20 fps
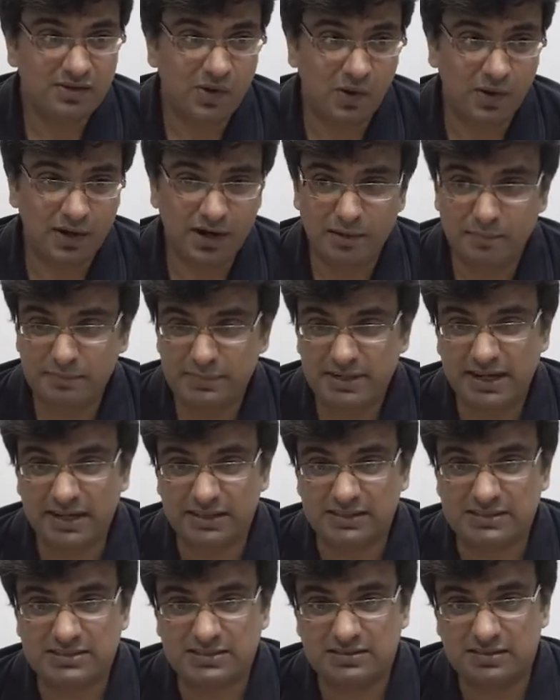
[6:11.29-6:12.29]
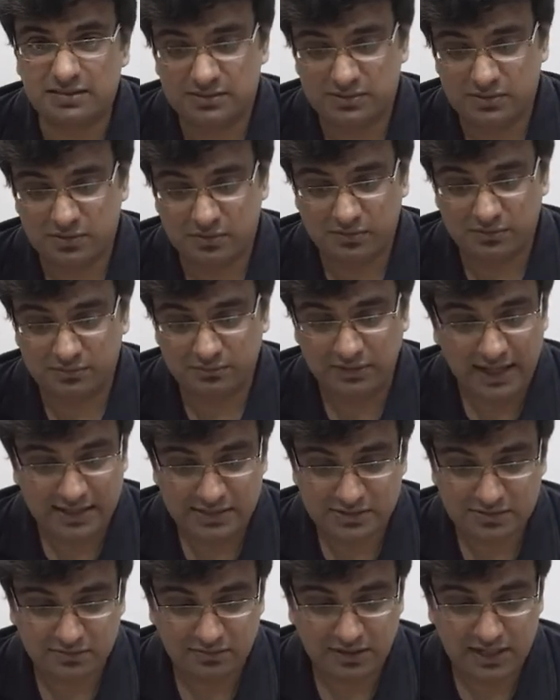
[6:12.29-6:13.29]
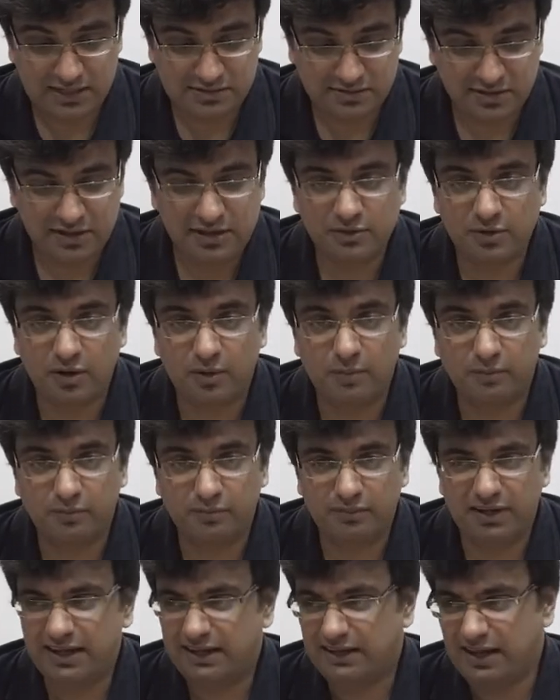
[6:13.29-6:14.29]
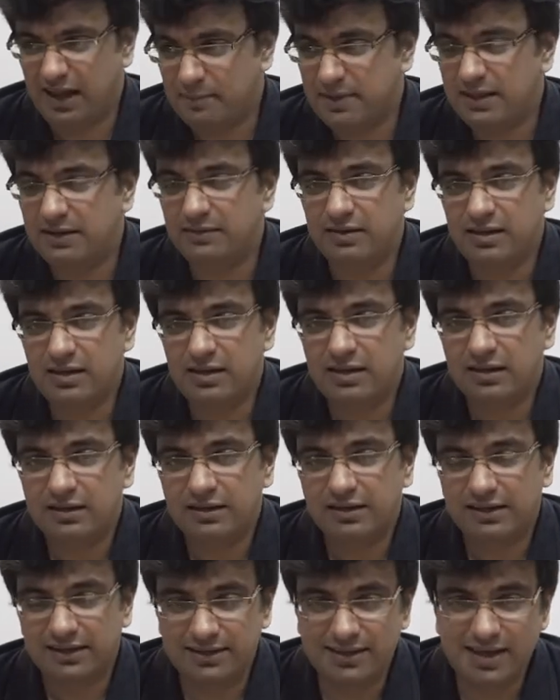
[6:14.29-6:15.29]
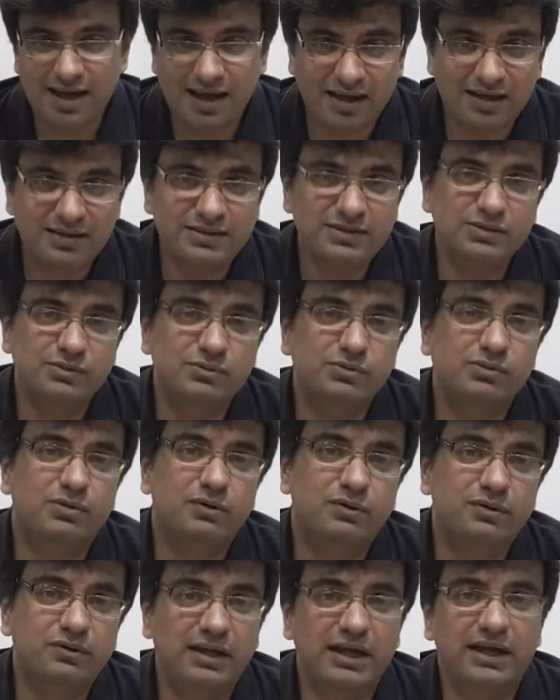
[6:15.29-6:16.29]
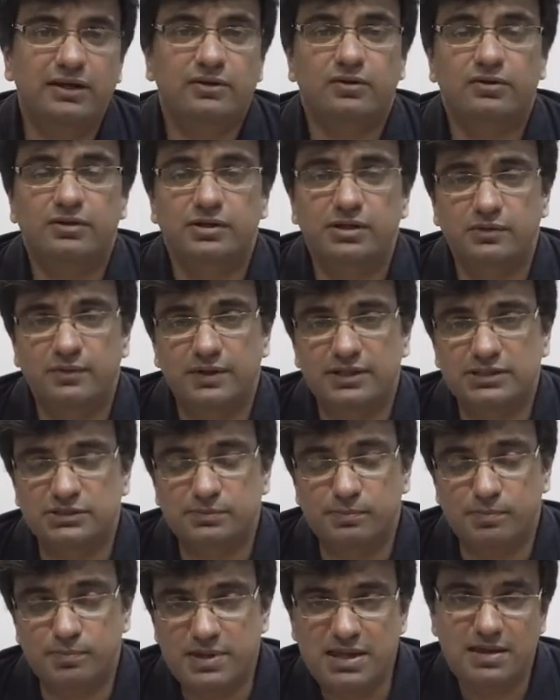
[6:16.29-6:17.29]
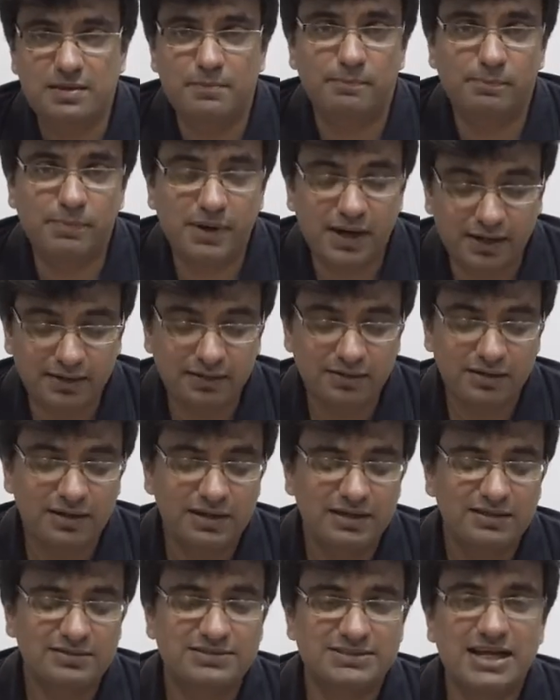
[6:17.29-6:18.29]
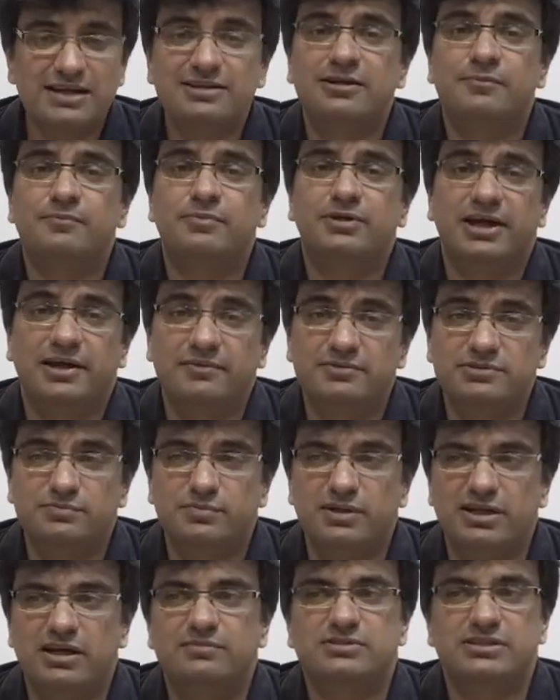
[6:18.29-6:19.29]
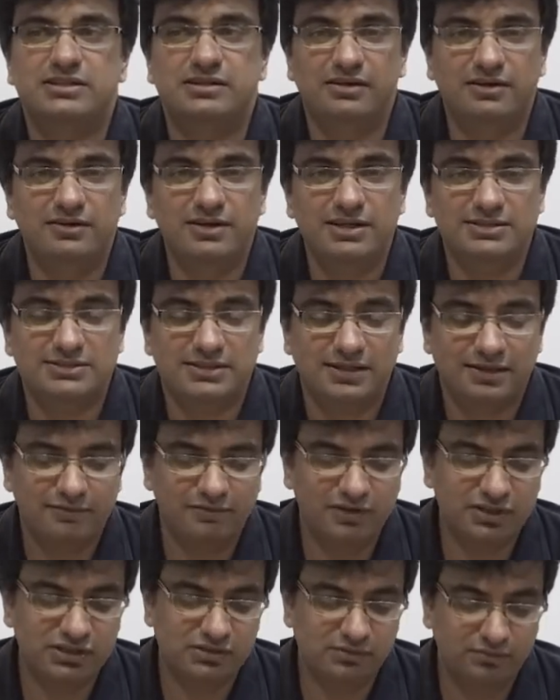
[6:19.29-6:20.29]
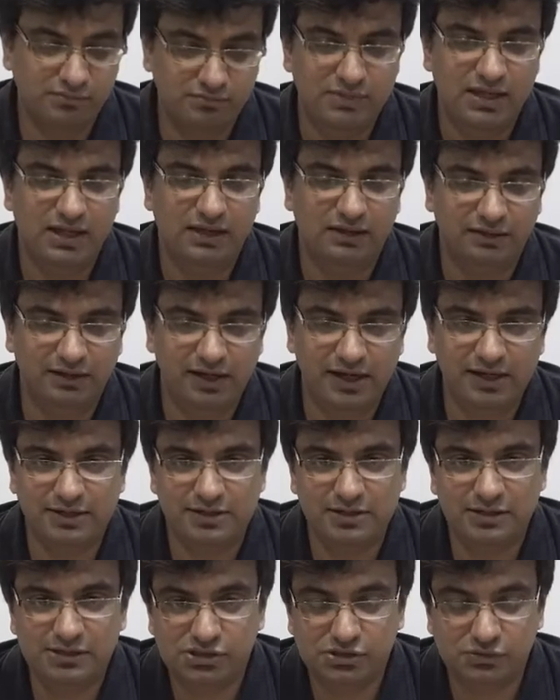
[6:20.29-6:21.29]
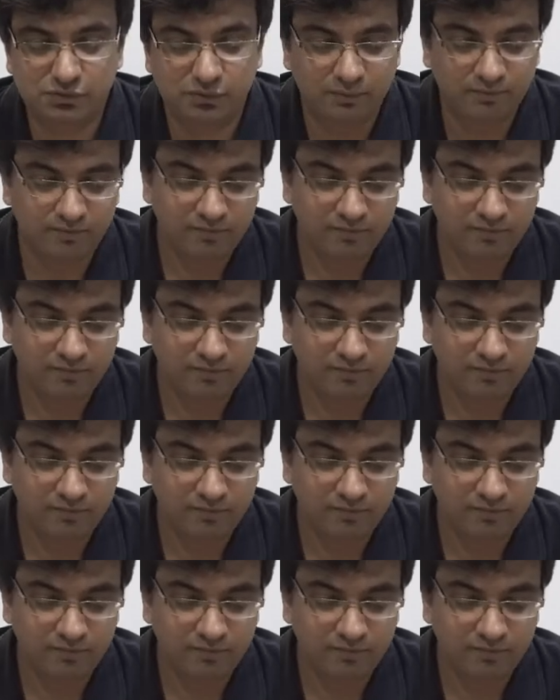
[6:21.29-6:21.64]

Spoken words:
Or updates. So that's really not like, I mean, yeah, you could take it on a USB, but setup times becomes increasing, which may create an issue.